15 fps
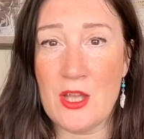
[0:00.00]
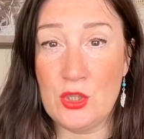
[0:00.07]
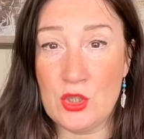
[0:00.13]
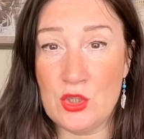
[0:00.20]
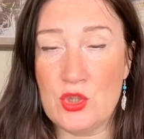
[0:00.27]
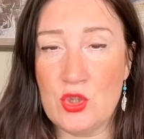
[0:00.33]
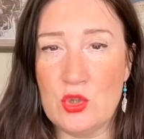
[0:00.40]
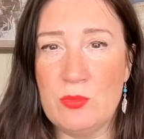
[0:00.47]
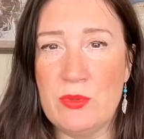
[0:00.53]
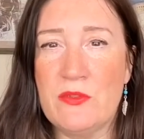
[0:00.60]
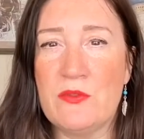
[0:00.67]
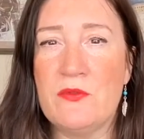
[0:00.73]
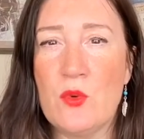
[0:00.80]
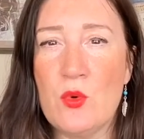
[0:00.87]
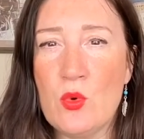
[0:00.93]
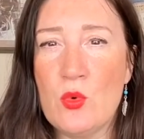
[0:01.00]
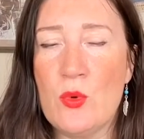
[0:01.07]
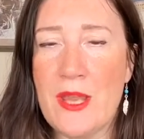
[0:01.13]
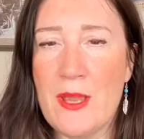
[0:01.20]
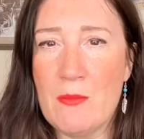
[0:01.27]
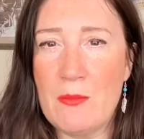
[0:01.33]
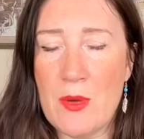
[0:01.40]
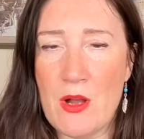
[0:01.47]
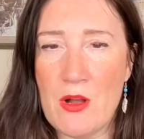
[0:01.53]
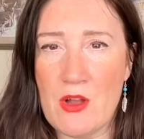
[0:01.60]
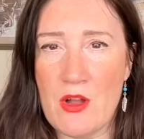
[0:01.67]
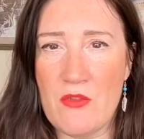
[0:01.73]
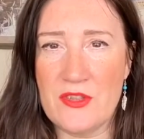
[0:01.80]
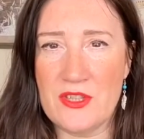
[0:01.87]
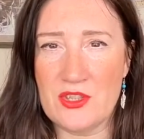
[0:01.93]
you do before we
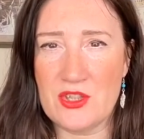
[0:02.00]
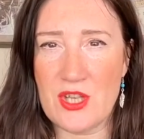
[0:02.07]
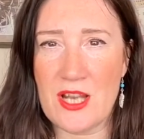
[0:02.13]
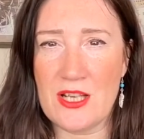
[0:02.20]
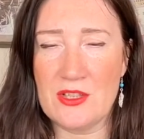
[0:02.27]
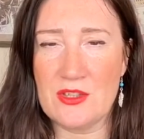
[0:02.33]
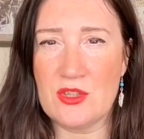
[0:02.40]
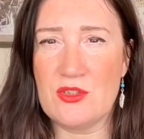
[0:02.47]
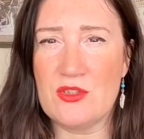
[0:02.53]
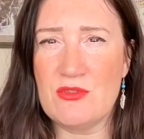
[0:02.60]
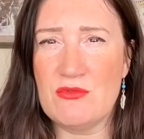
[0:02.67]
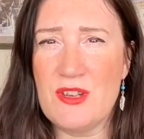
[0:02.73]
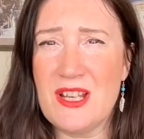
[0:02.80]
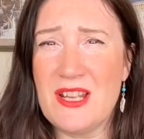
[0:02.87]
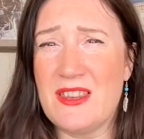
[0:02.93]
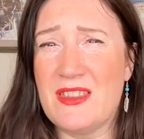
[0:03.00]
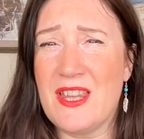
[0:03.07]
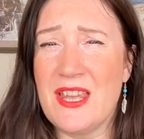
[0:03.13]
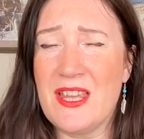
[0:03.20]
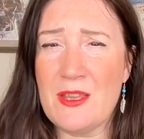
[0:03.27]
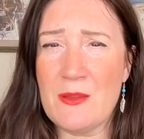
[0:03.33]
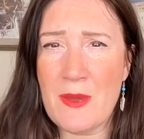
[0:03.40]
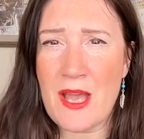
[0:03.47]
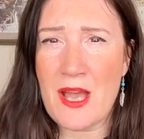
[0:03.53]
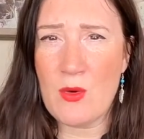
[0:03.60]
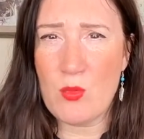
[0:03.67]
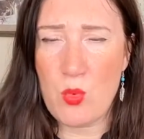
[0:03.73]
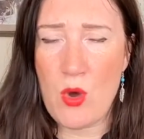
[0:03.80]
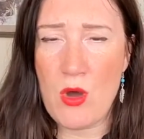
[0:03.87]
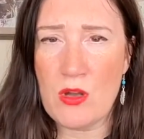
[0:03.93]
embark on this challenge is to really think
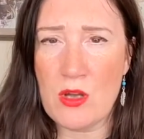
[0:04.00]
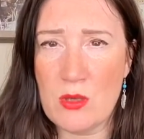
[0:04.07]
about what